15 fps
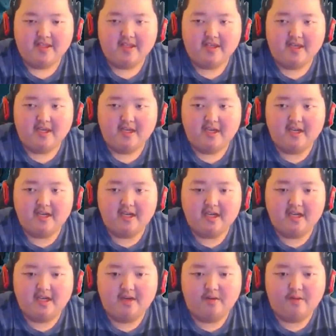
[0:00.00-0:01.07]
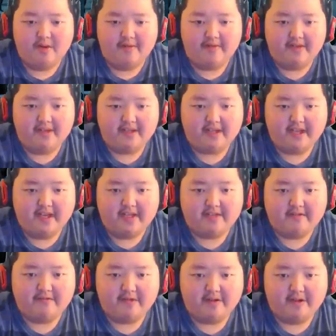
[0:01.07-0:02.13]
Uh, whoever this guy is
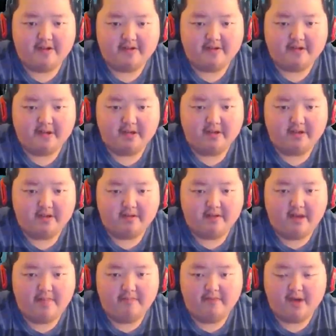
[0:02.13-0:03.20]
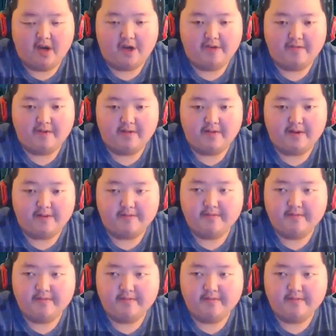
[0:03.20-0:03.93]
in front is, yep, gone. There we go.